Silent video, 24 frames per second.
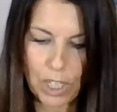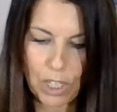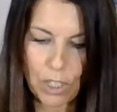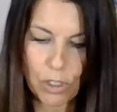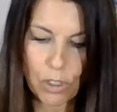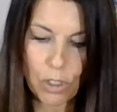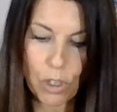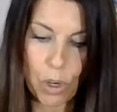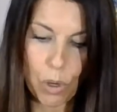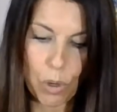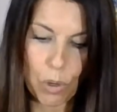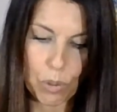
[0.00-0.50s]

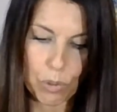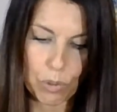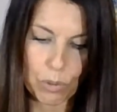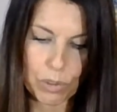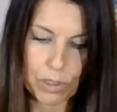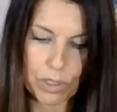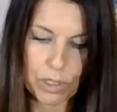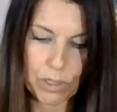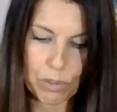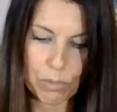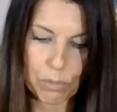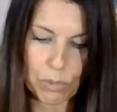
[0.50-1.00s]

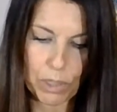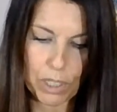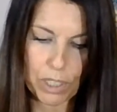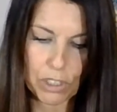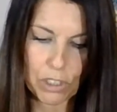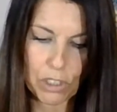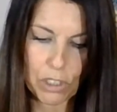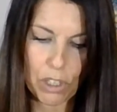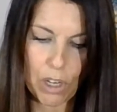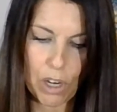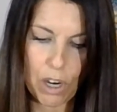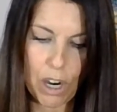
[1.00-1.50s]
codes,
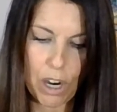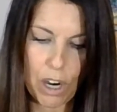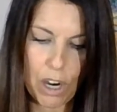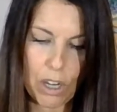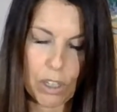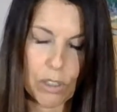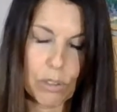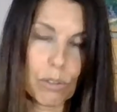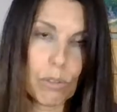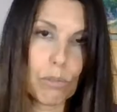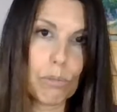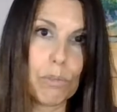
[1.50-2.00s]
which
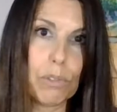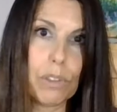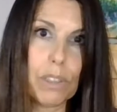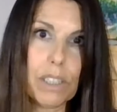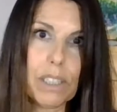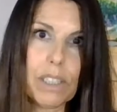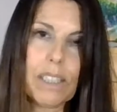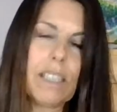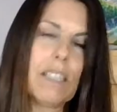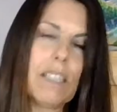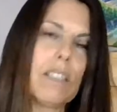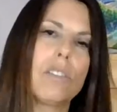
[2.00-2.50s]
are
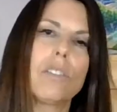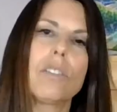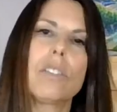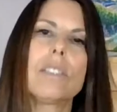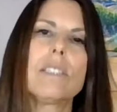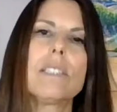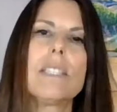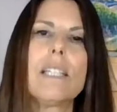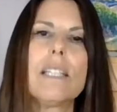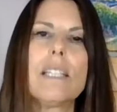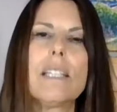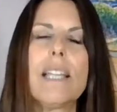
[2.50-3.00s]
really
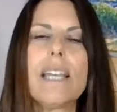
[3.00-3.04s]
interesting,